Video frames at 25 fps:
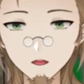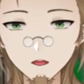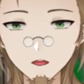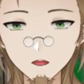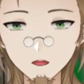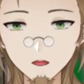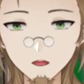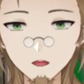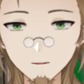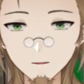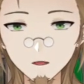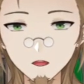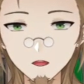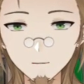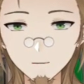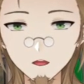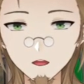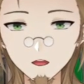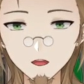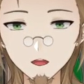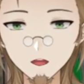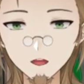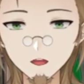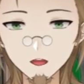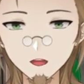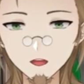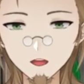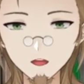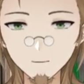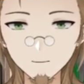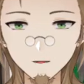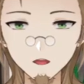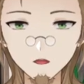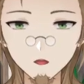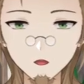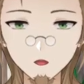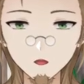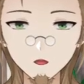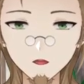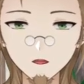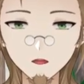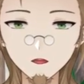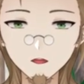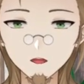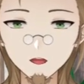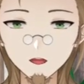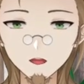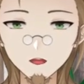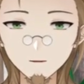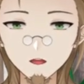the greatest demon lord
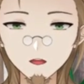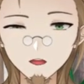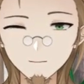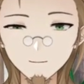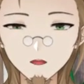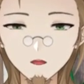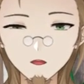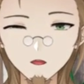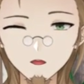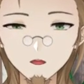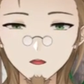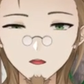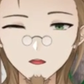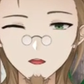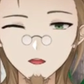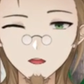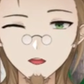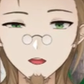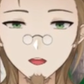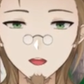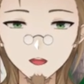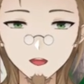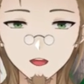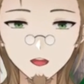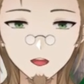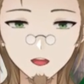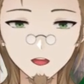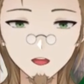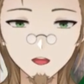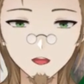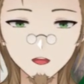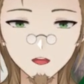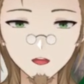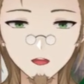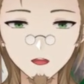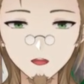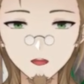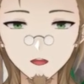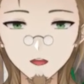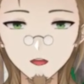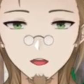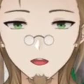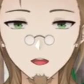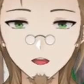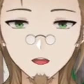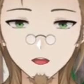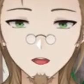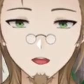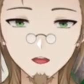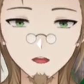is reborn as a
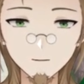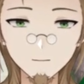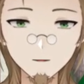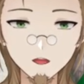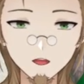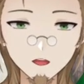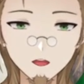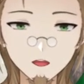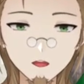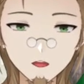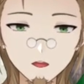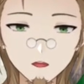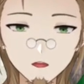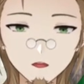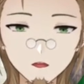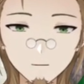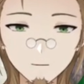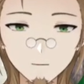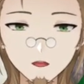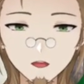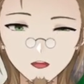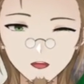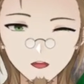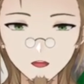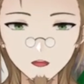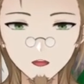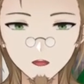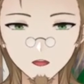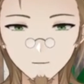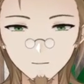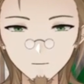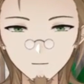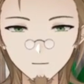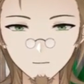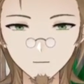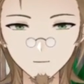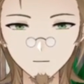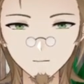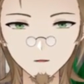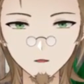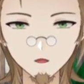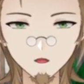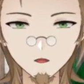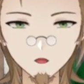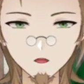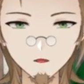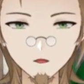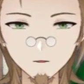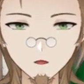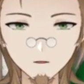typical nobody.
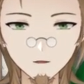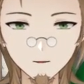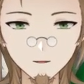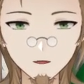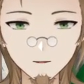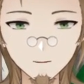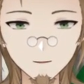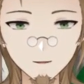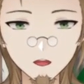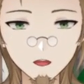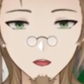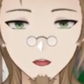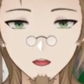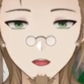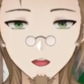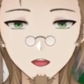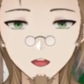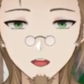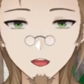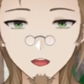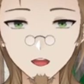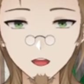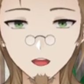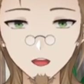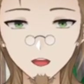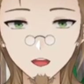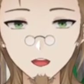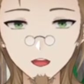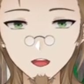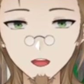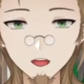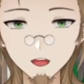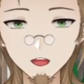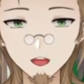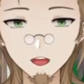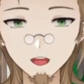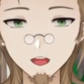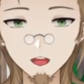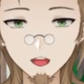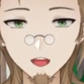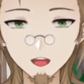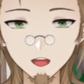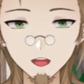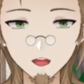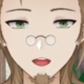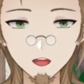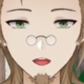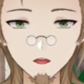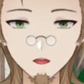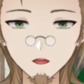Indeedly
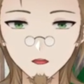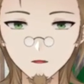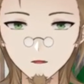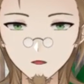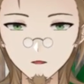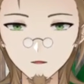Do.